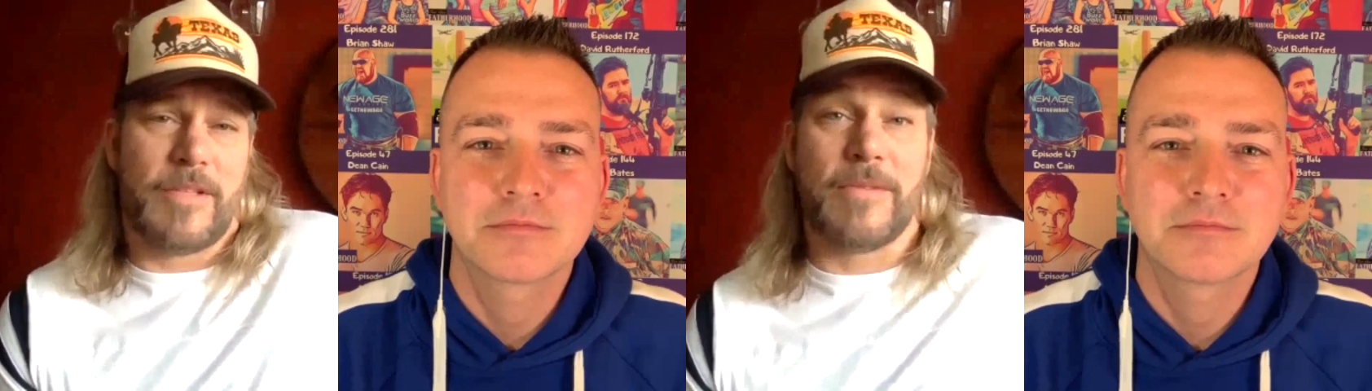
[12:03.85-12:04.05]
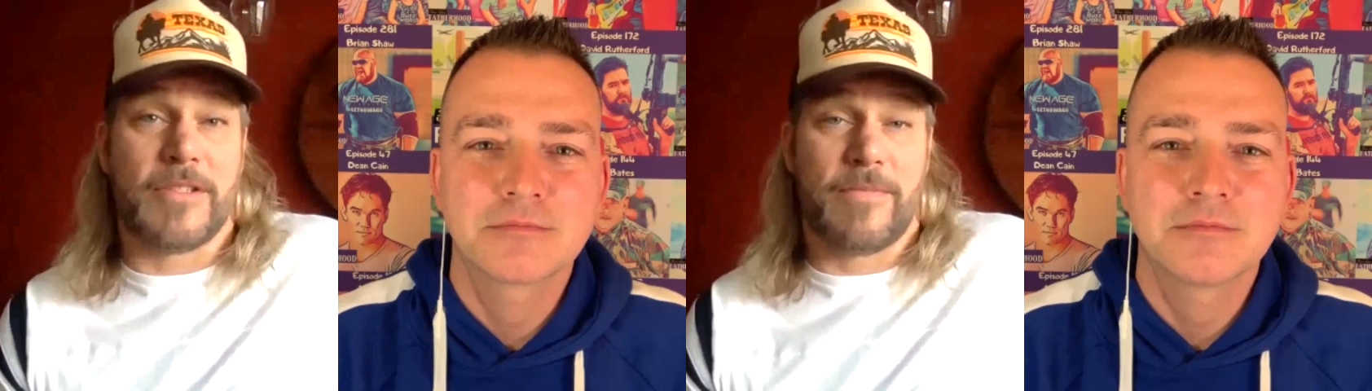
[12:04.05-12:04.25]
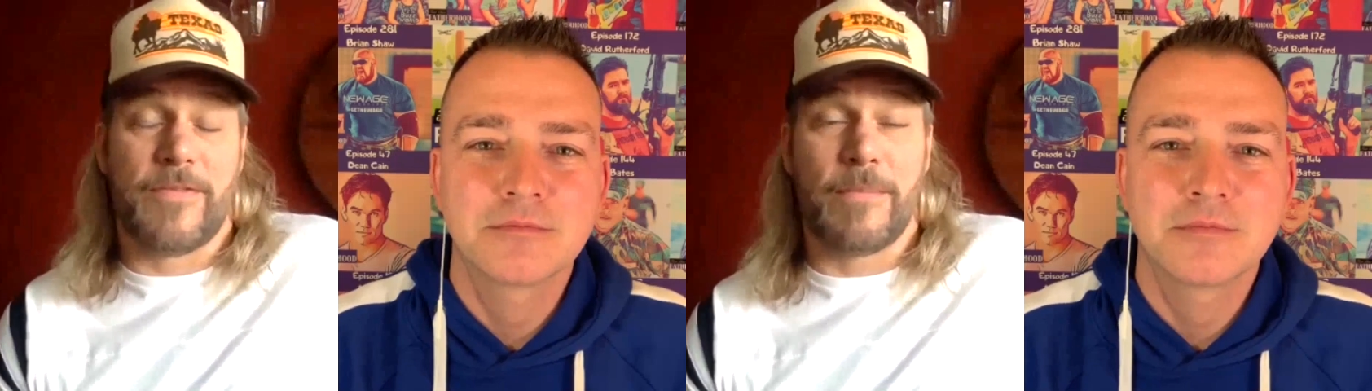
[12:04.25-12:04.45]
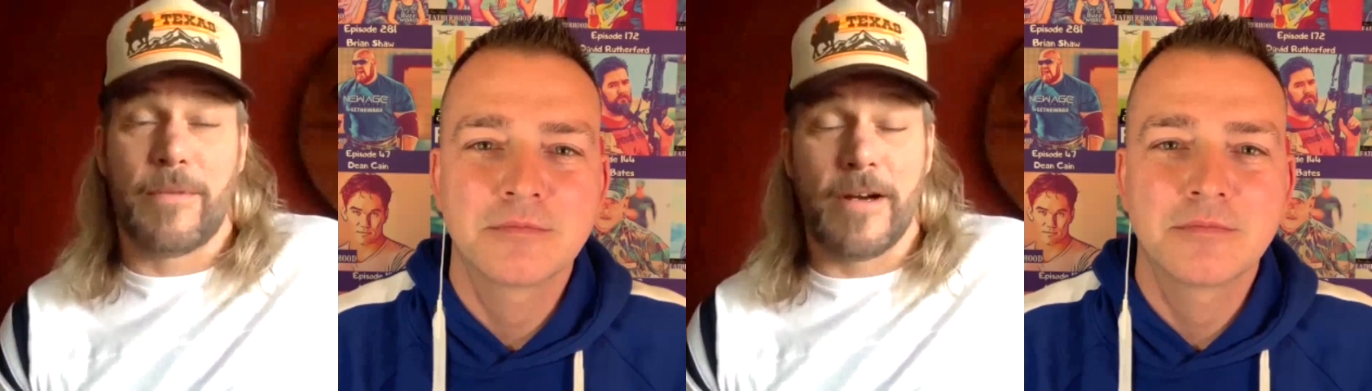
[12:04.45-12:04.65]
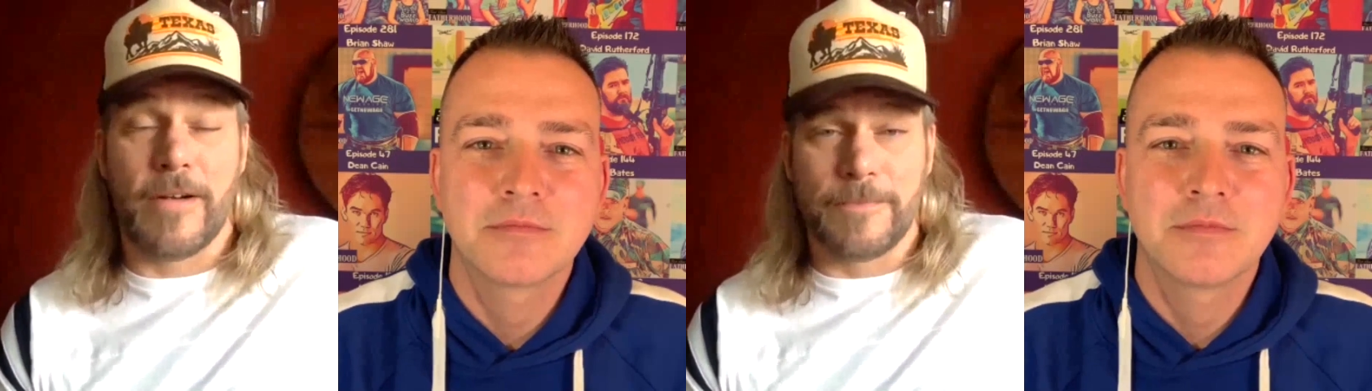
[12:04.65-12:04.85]
Speaker 1: that was the fun
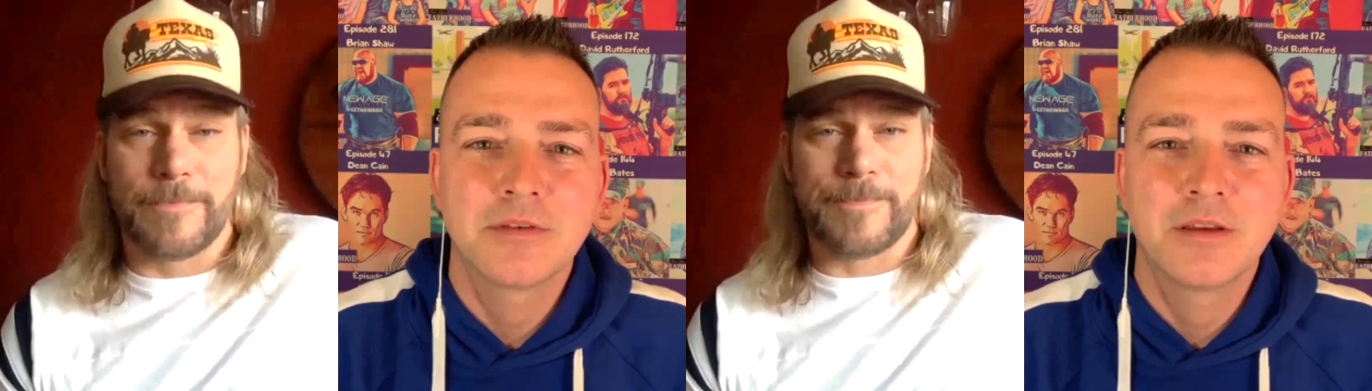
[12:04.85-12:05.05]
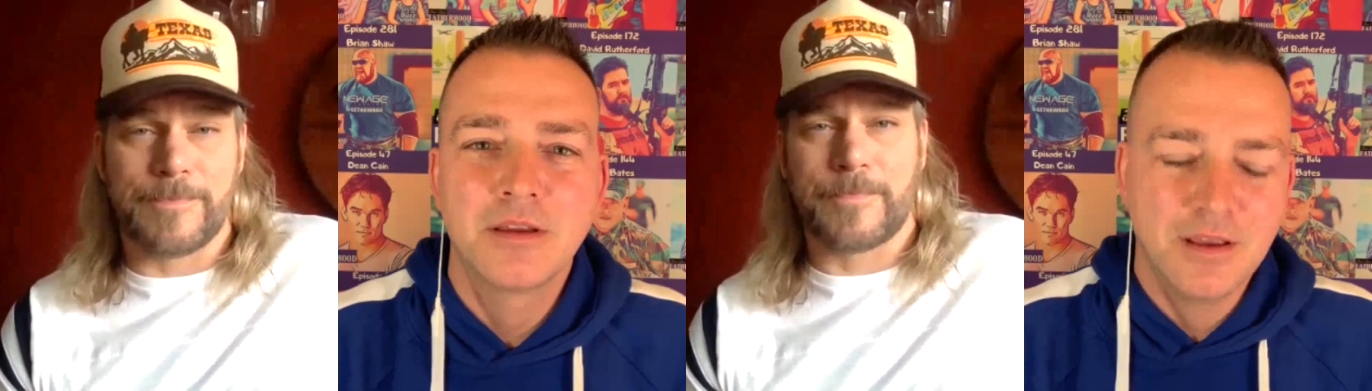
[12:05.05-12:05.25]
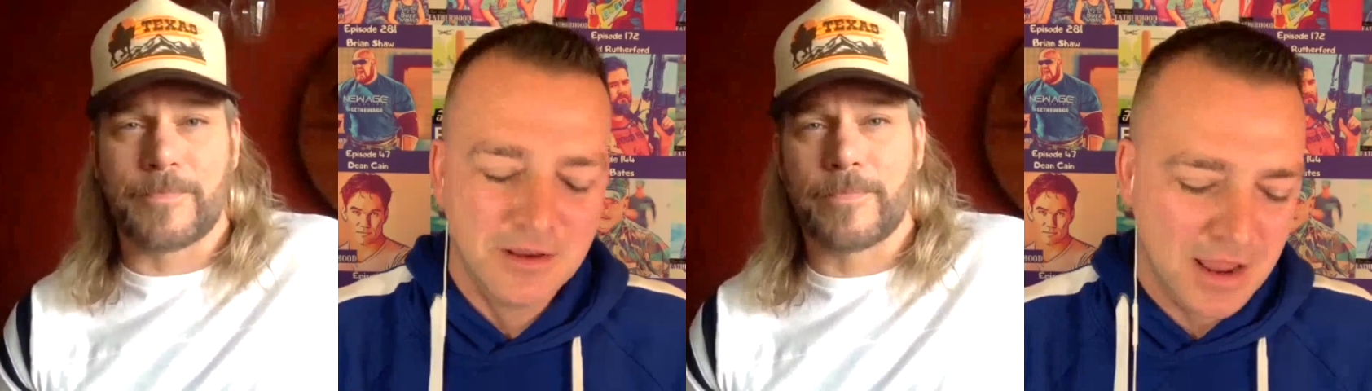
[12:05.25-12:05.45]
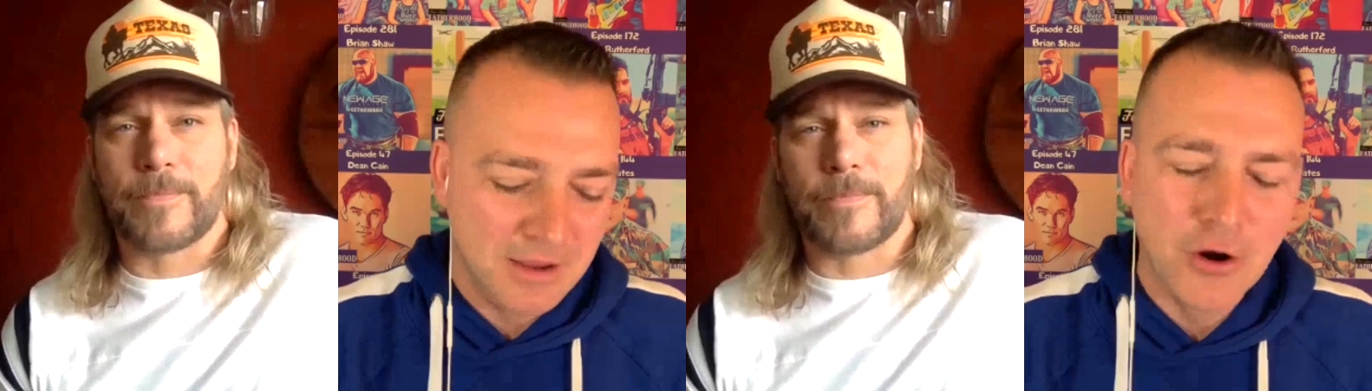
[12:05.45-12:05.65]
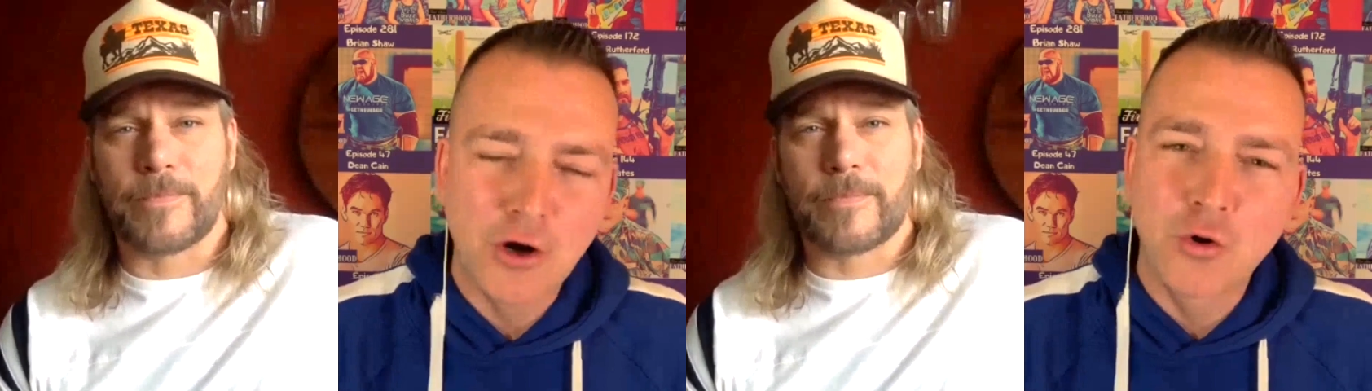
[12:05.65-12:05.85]
part.
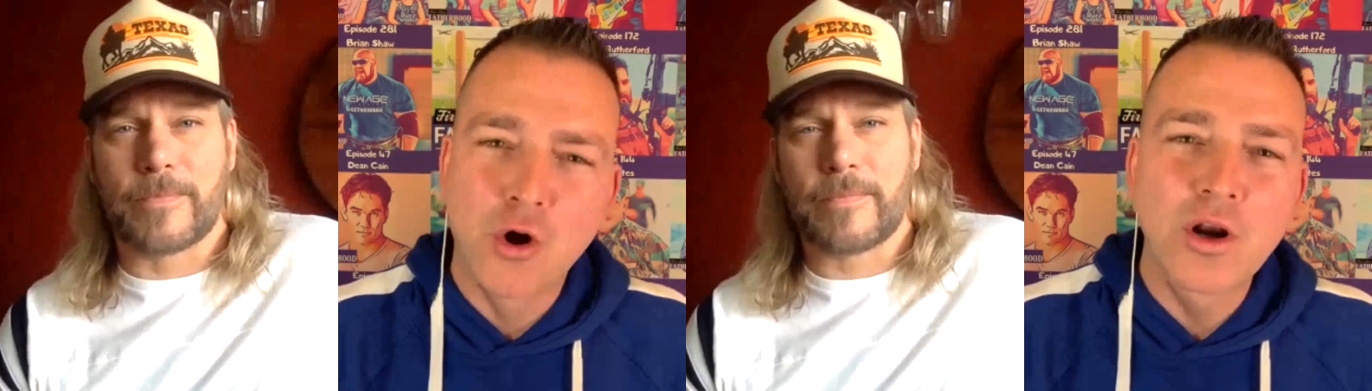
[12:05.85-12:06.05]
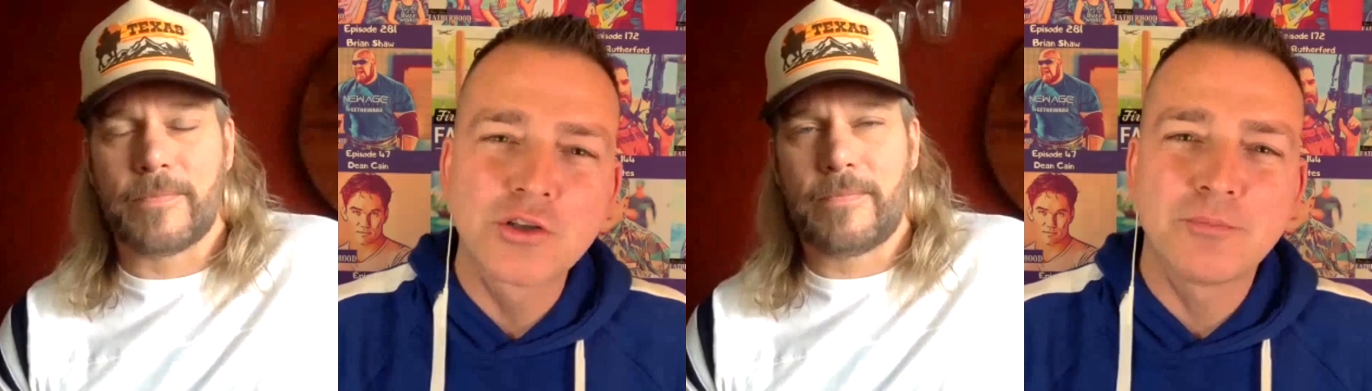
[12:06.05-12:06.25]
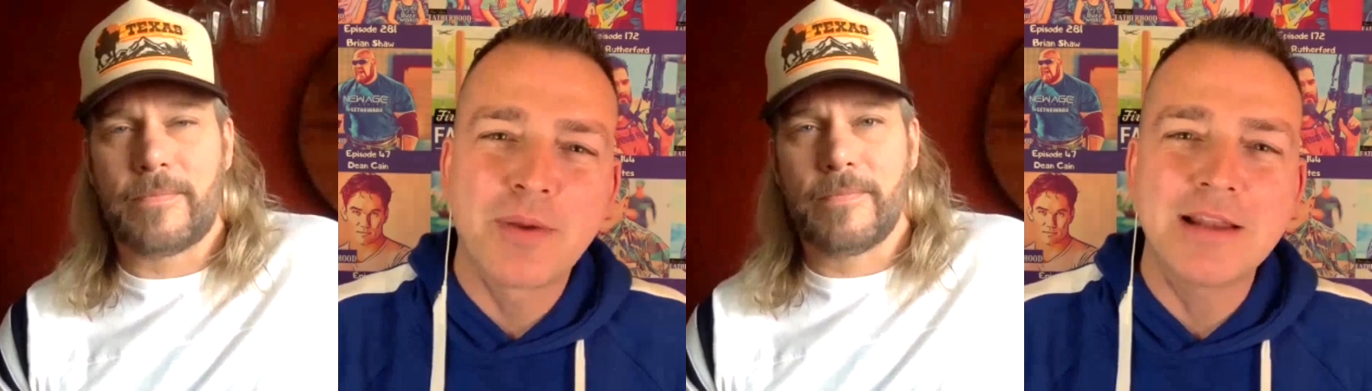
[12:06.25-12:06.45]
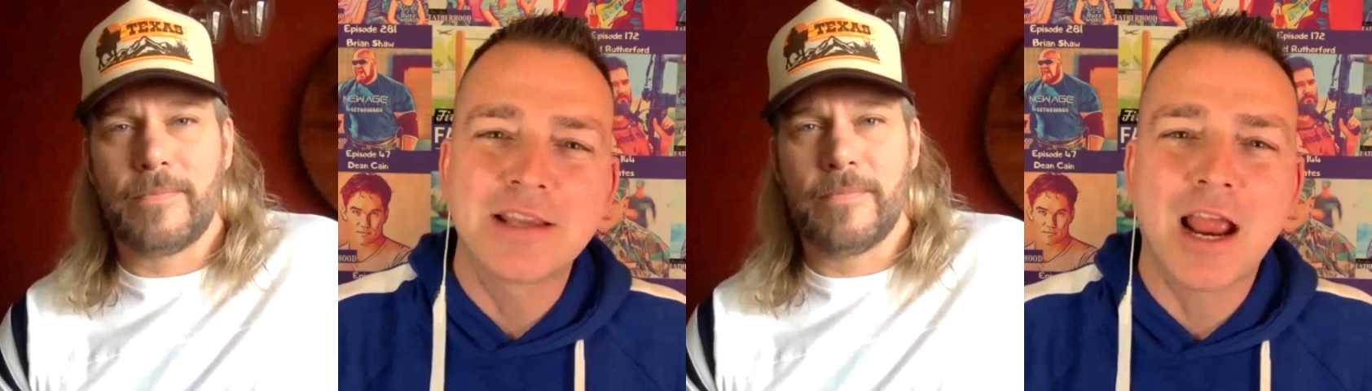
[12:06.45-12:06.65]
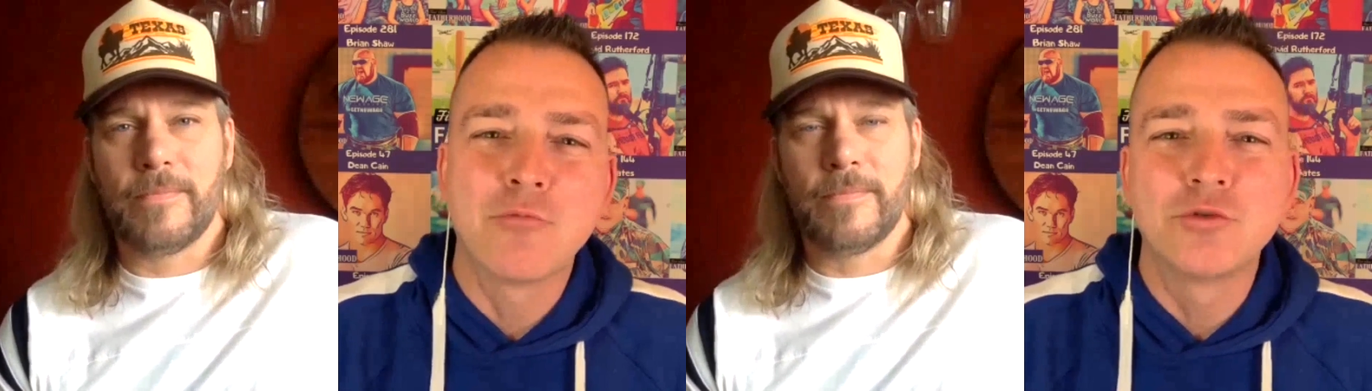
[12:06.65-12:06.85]
Speaker 2: Yeah, very cool. What does the
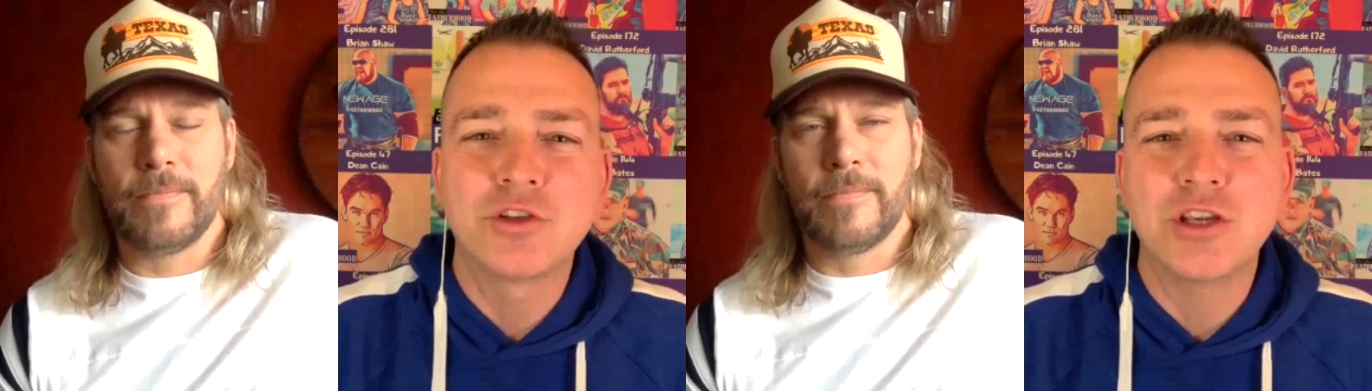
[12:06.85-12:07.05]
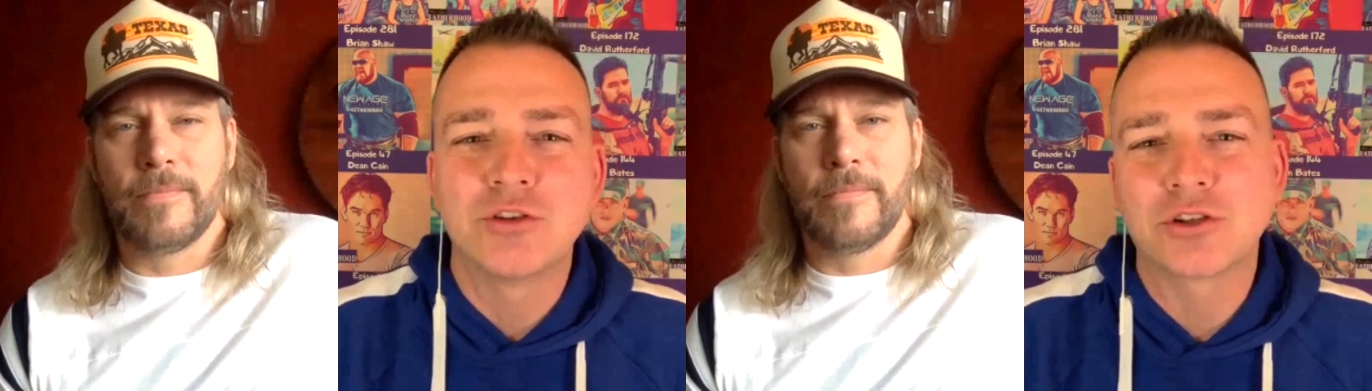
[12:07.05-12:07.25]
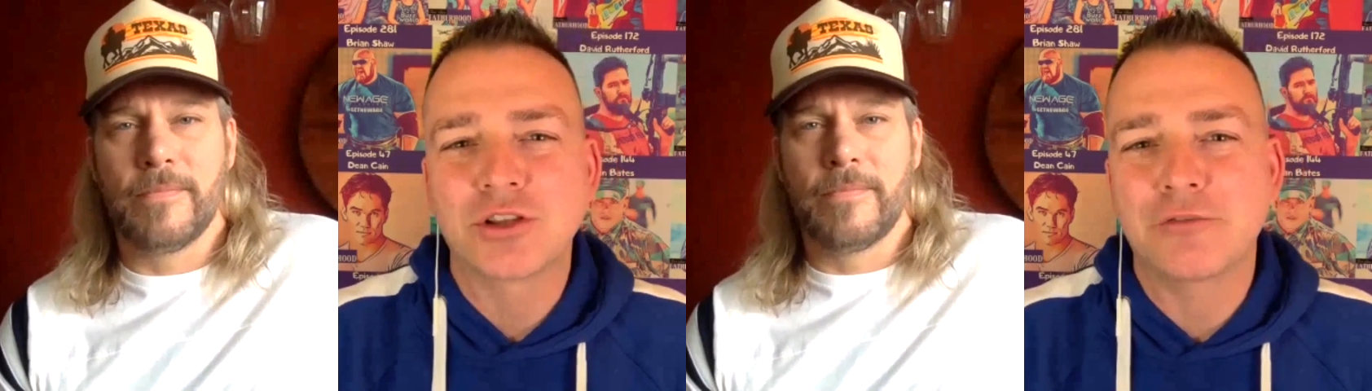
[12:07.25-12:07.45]
bedtime routine look